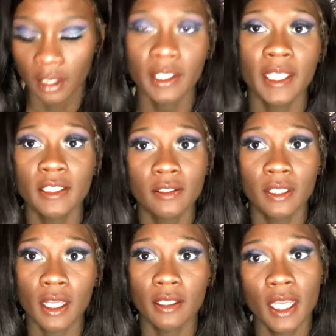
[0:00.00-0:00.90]
Okay, so
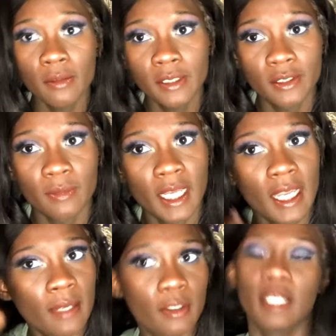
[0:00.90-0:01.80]
y'all, now I'm gonna do my
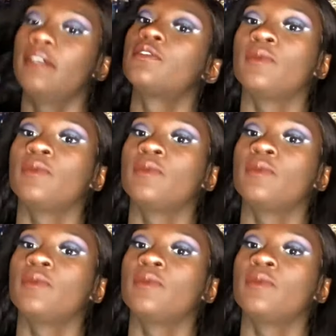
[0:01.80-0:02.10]
eyebrows,